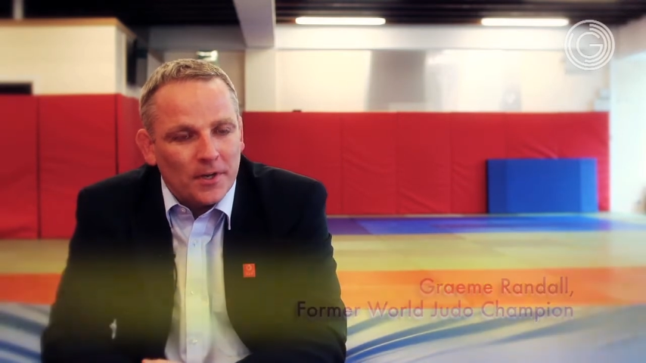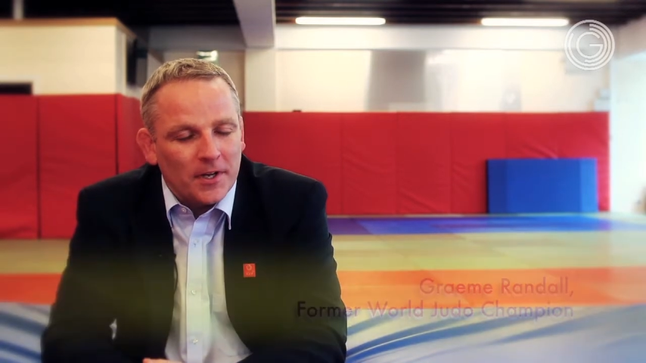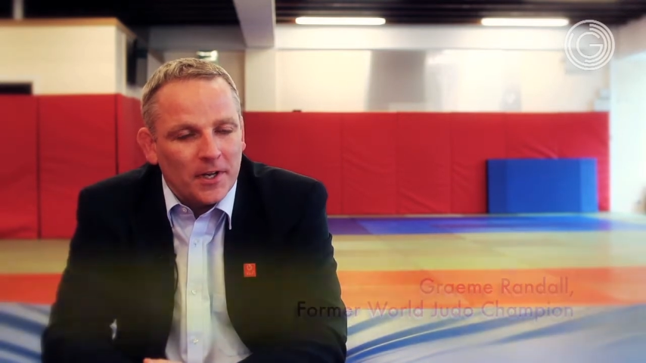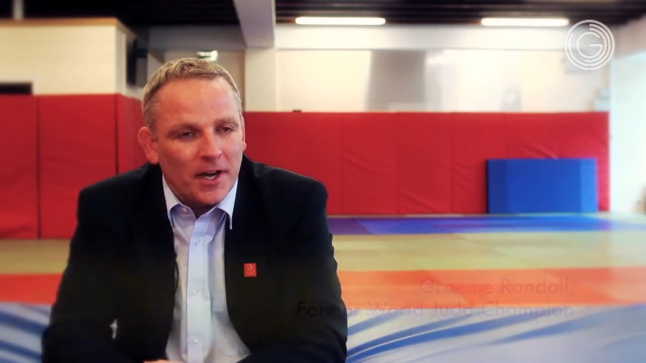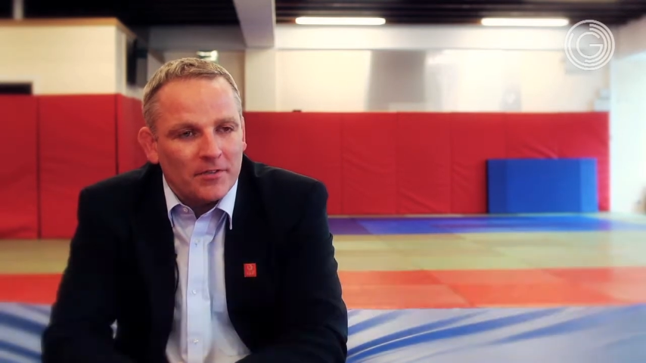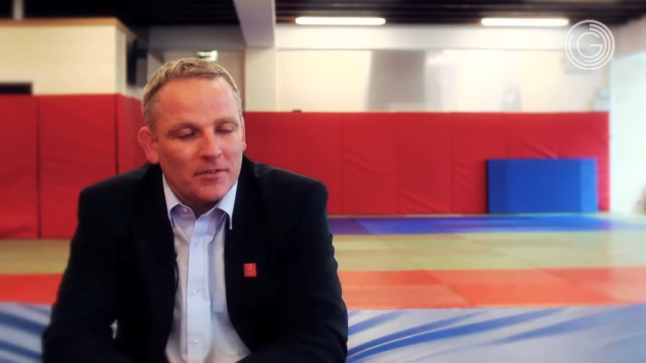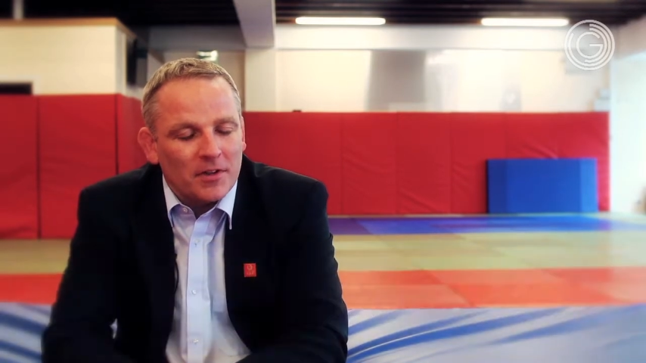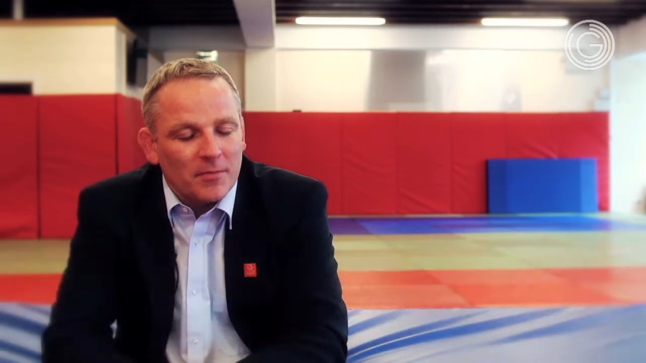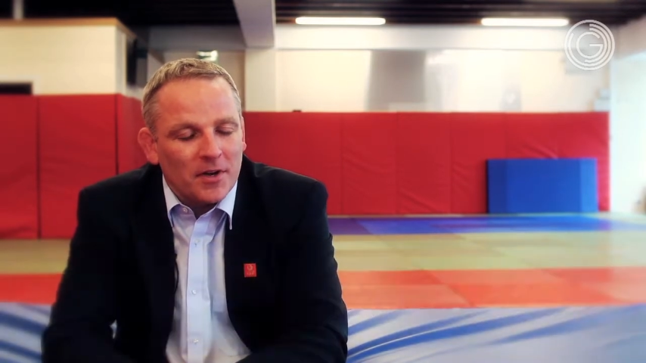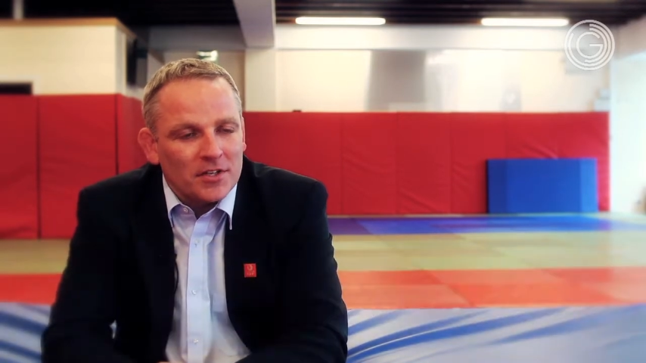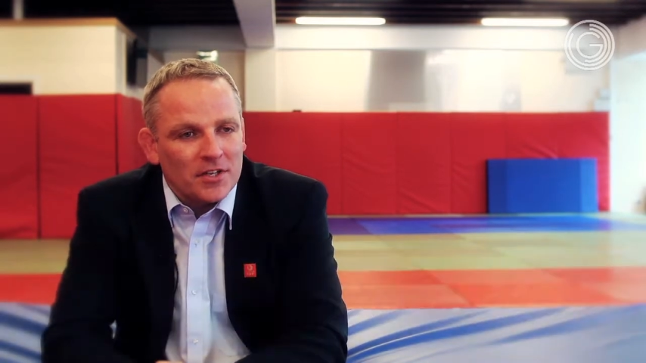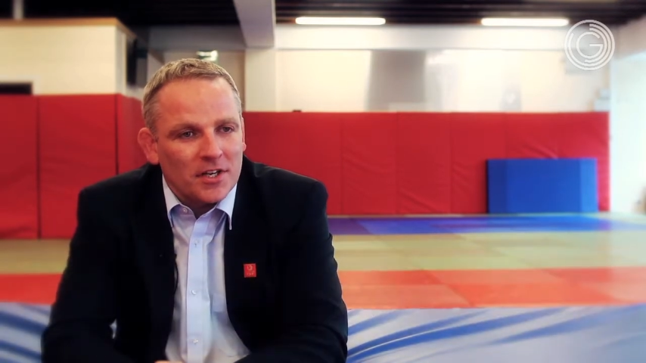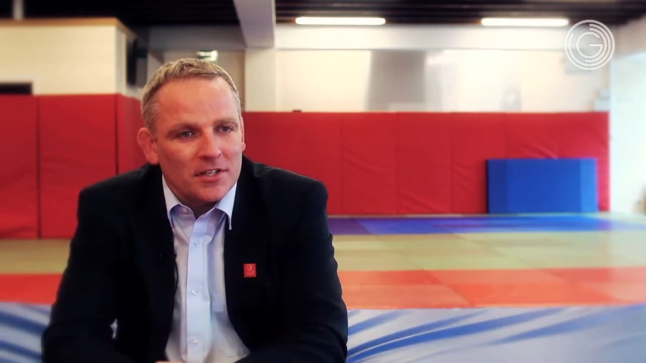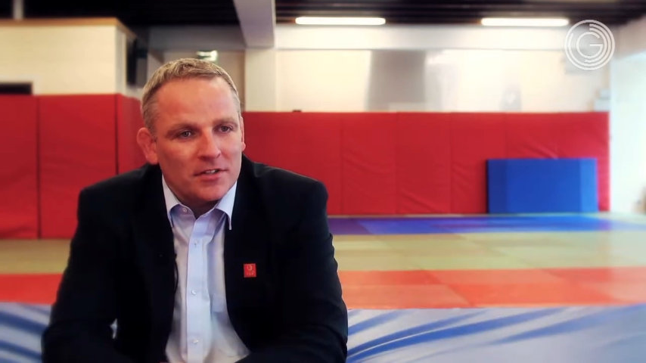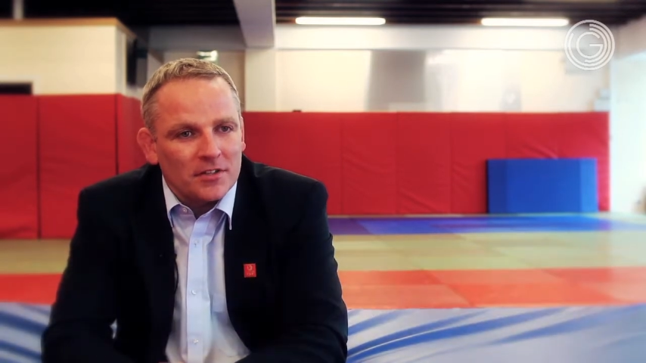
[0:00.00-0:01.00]
after the
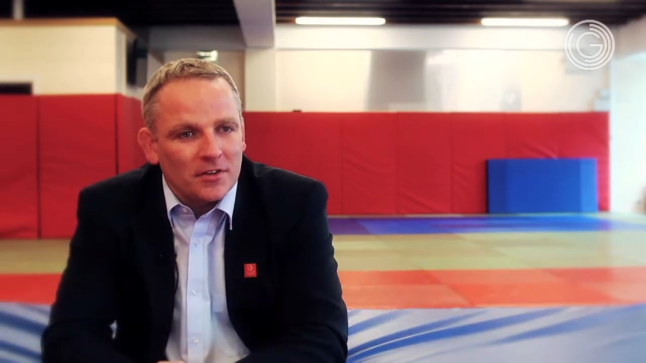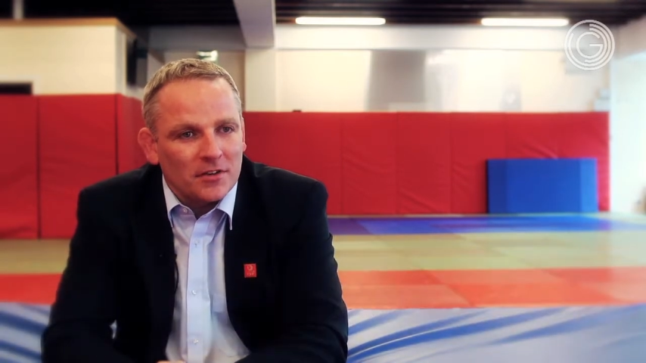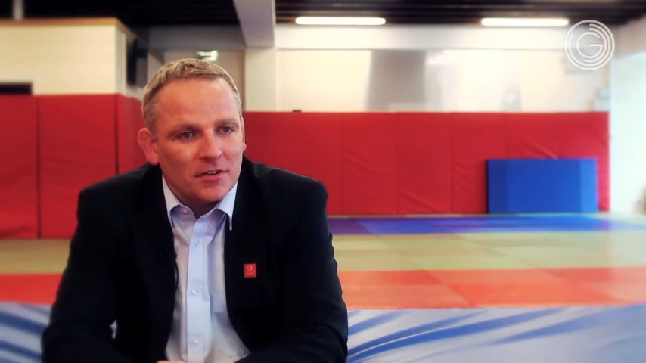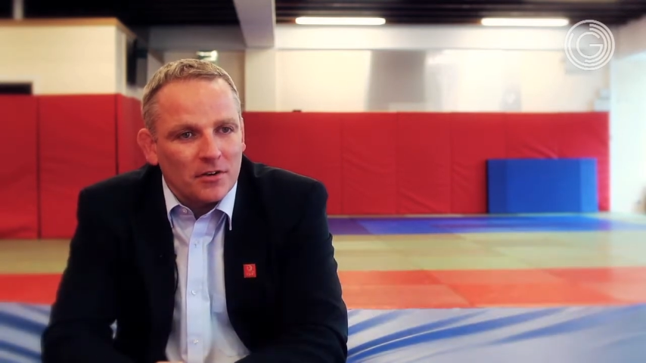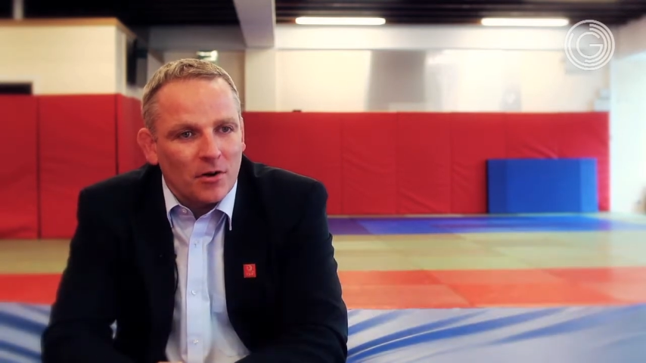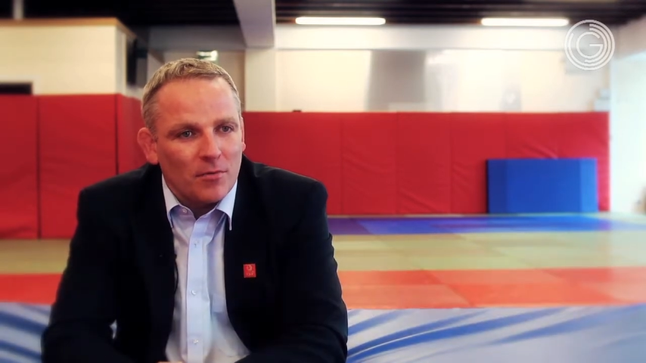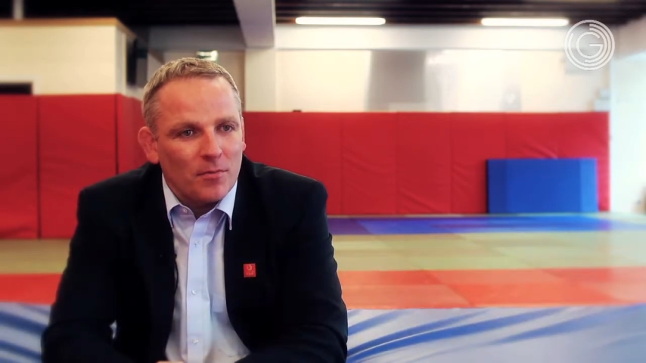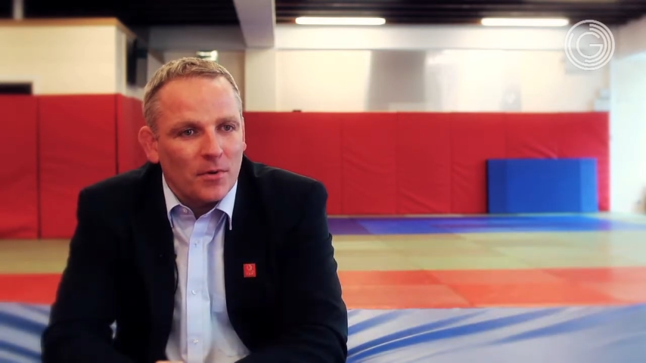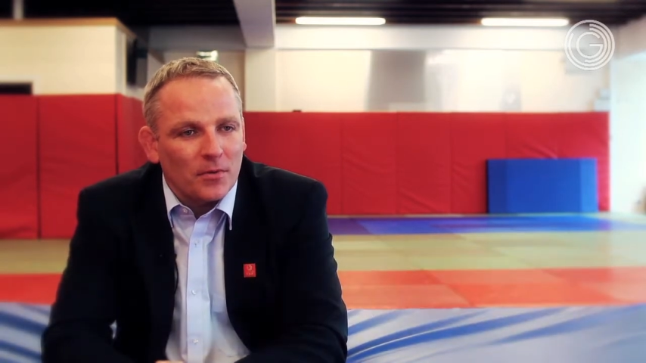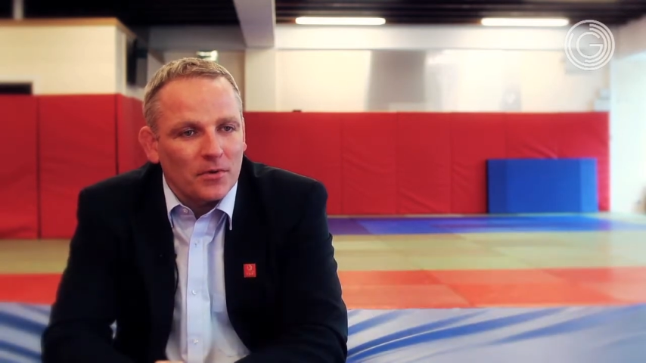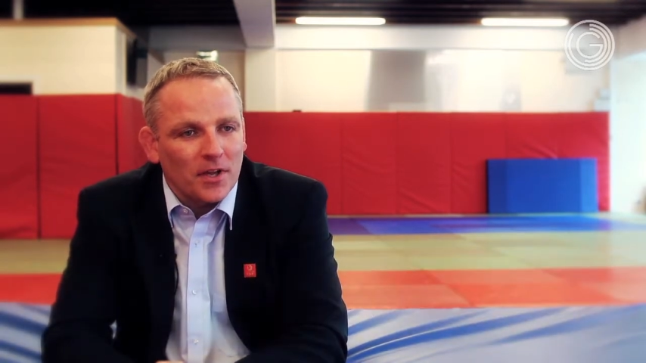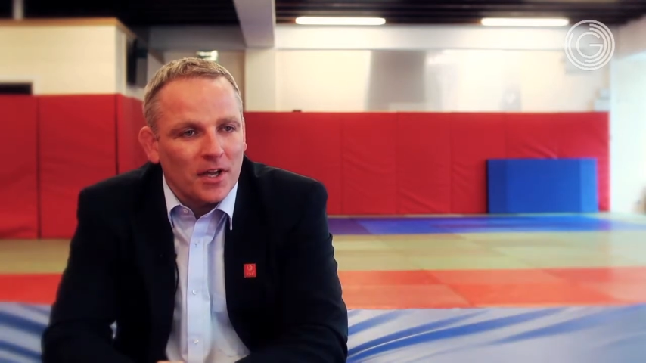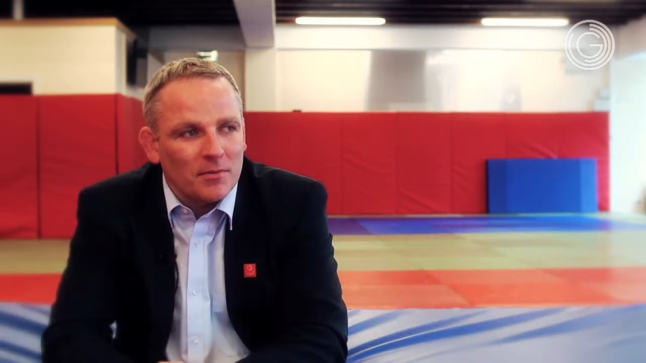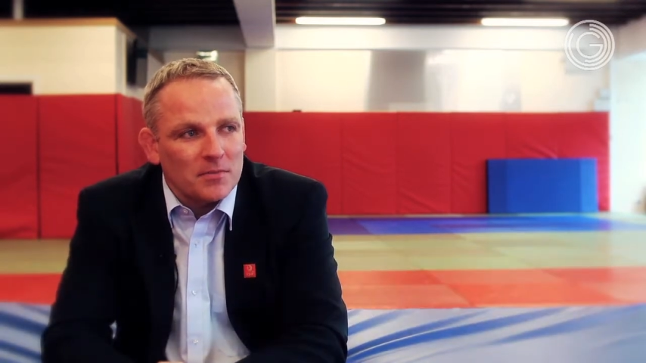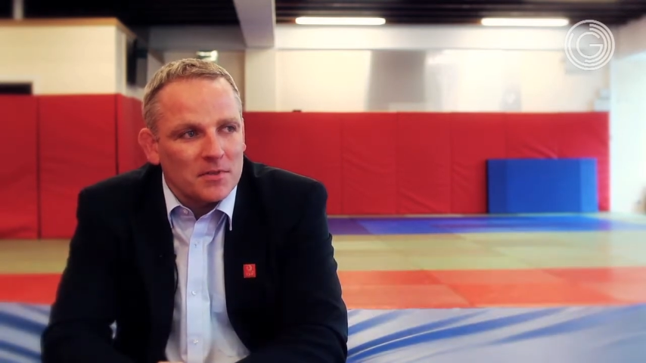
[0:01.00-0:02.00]
Manchester
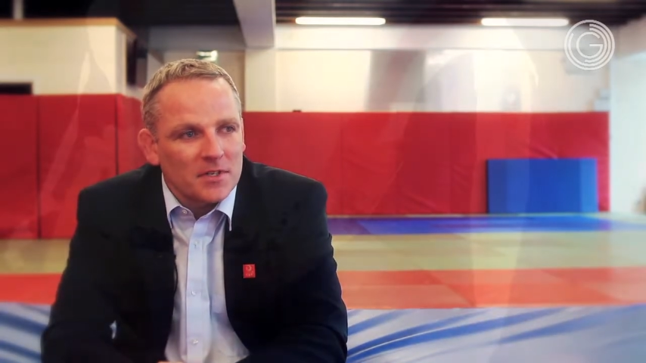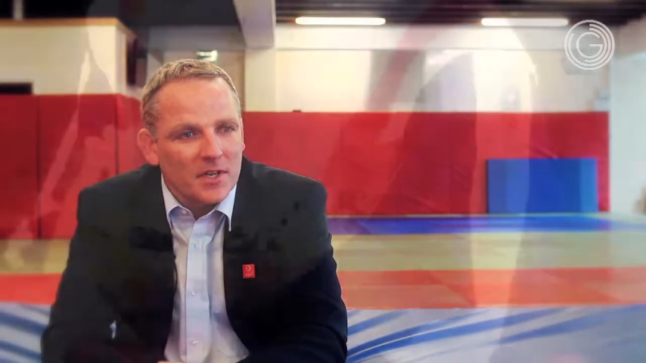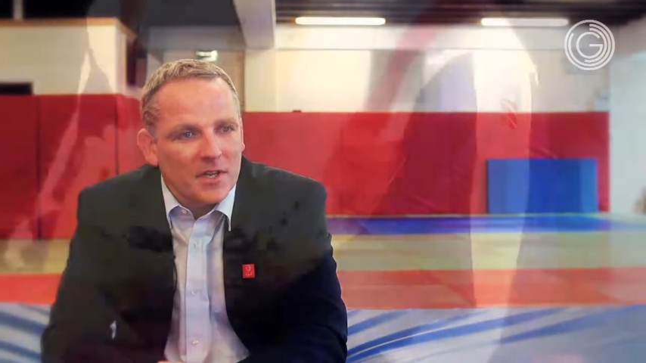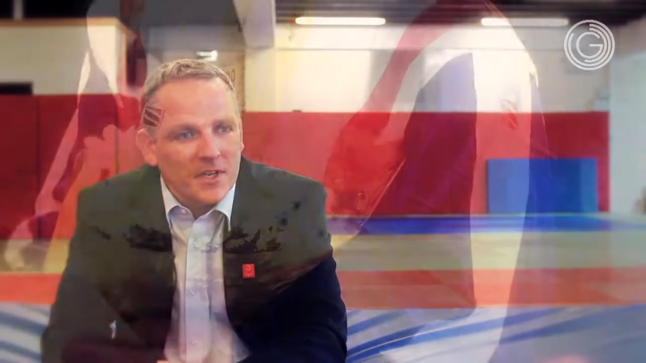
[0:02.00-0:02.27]
Commonwealth Games.